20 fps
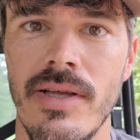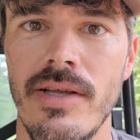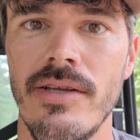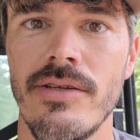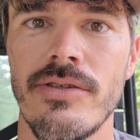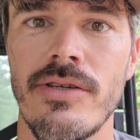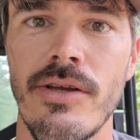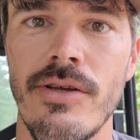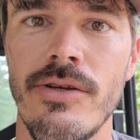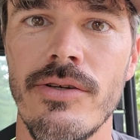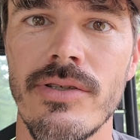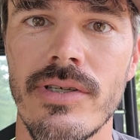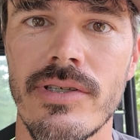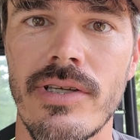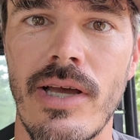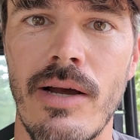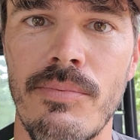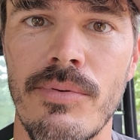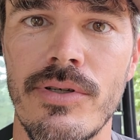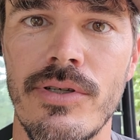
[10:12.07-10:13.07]
So I'll use this
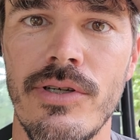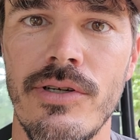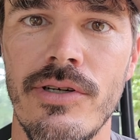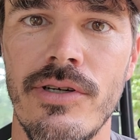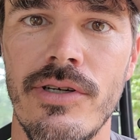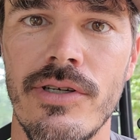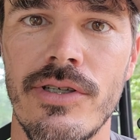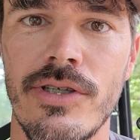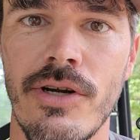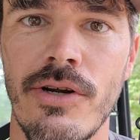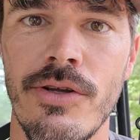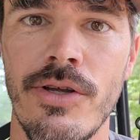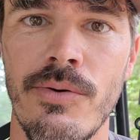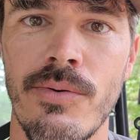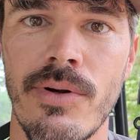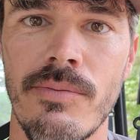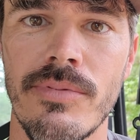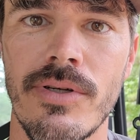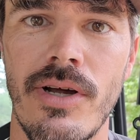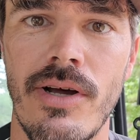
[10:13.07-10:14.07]
opportunity to show you
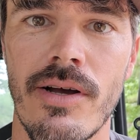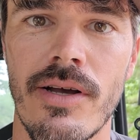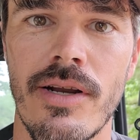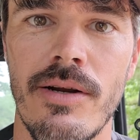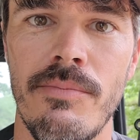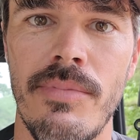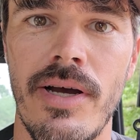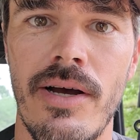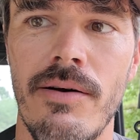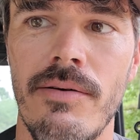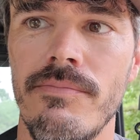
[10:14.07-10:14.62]
what I'm talking about.